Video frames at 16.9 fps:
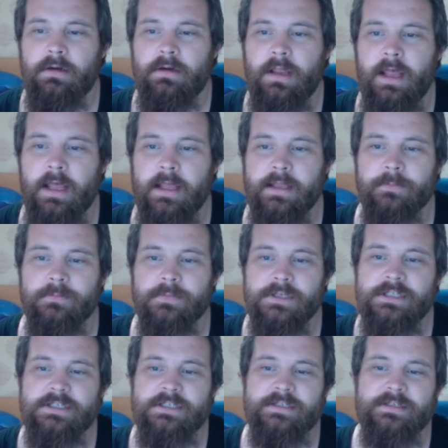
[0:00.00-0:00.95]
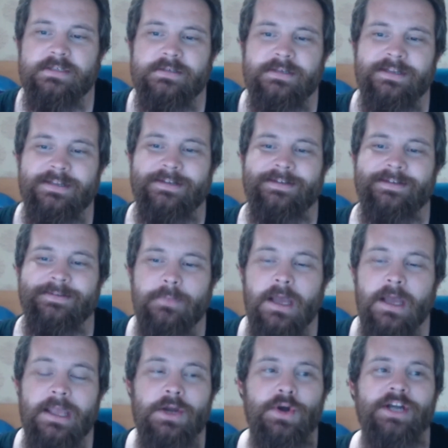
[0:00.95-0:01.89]
I miss
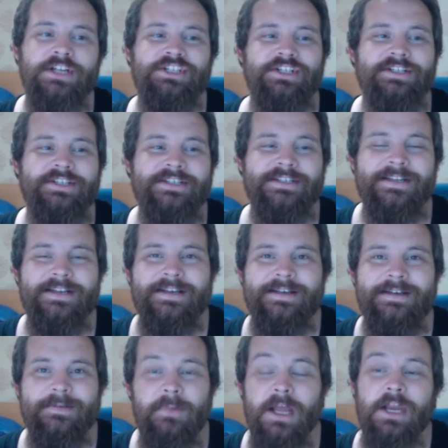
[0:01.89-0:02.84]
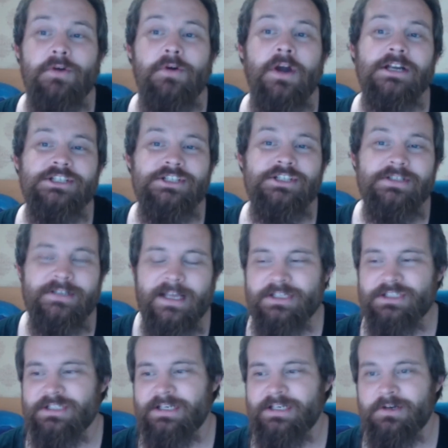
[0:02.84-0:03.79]
my crushes. My crush,
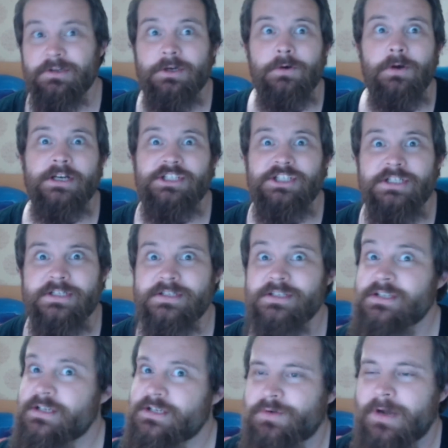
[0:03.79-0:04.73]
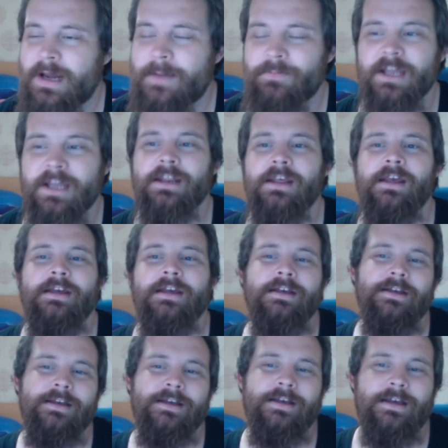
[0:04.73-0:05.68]
actually, not crushes. Scrap that.
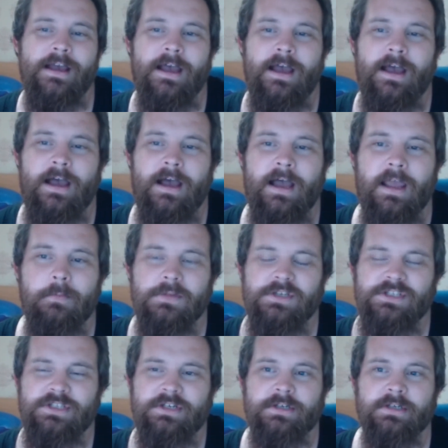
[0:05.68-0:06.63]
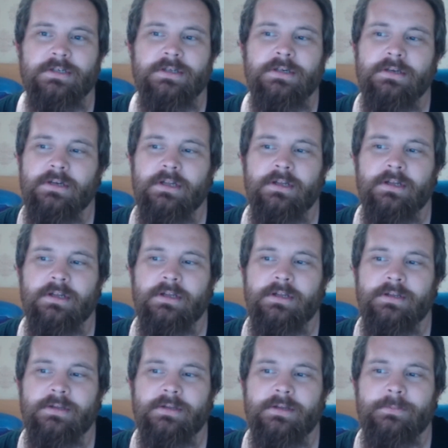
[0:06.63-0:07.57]
I miss her
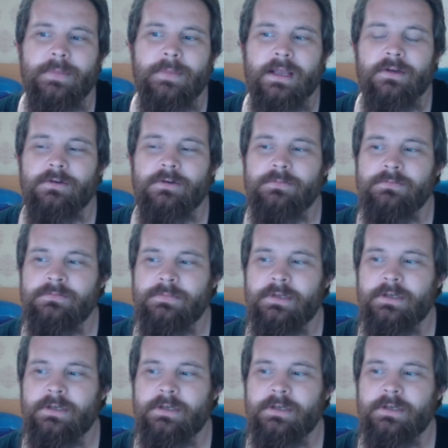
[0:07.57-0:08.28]
back home.